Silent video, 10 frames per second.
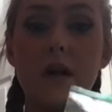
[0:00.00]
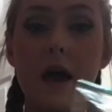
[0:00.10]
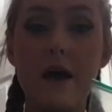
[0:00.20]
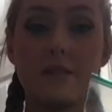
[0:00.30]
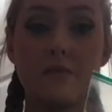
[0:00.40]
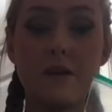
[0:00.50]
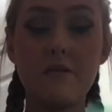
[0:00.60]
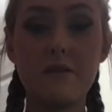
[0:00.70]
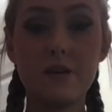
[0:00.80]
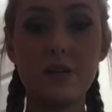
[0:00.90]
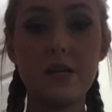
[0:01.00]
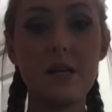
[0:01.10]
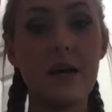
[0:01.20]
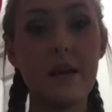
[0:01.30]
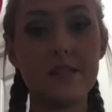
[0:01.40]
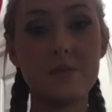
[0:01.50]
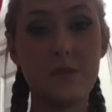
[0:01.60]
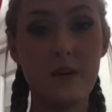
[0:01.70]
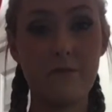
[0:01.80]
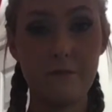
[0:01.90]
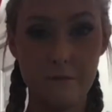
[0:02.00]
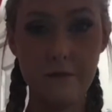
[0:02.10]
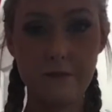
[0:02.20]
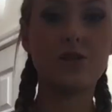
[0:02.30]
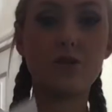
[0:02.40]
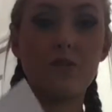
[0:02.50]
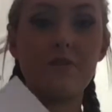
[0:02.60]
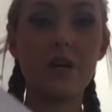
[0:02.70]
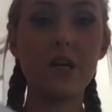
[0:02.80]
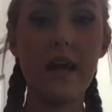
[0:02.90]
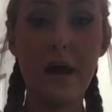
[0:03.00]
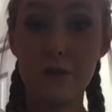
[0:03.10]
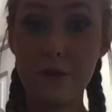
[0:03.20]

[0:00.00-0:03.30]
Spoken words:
SPF 30, and SPF 50. So we've cut our